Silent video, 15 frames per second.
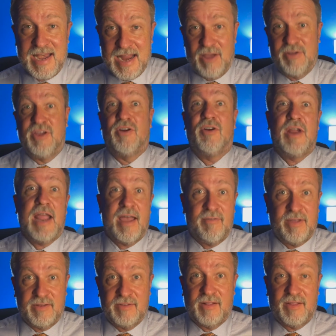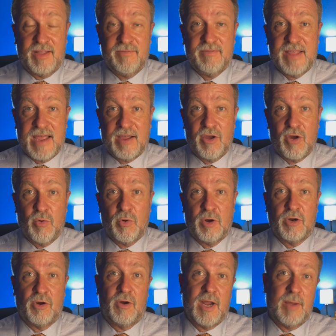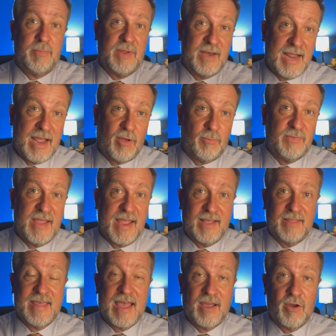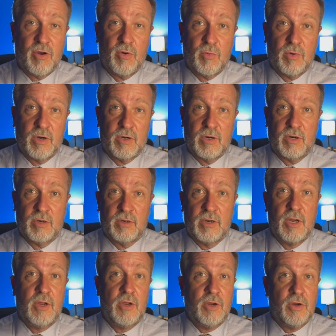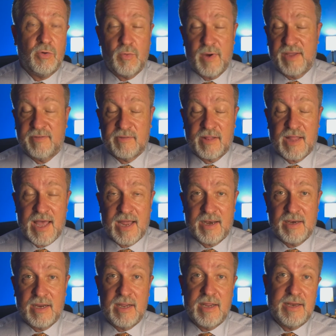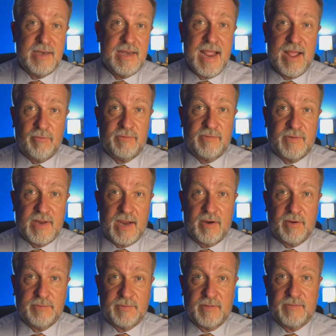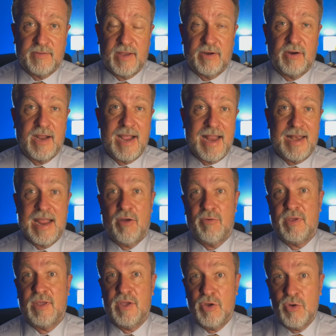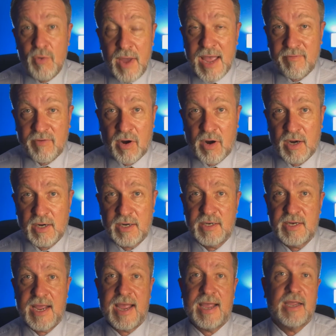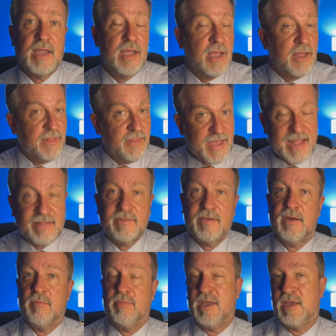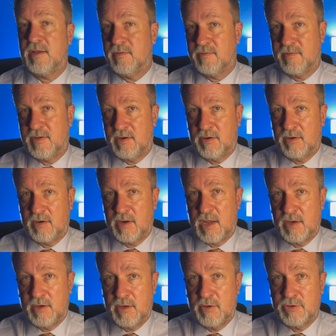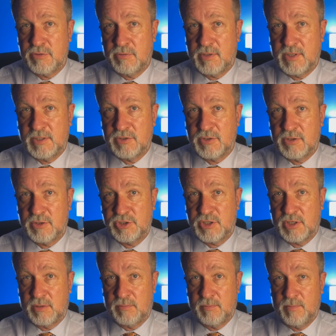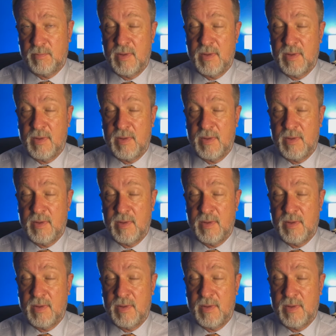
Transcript: And now you're having to lift that coworker up and help take that coworker who weighs a lot downstairs, et cetera. And now you have a heart attack. That's going to be considered unusual exertion.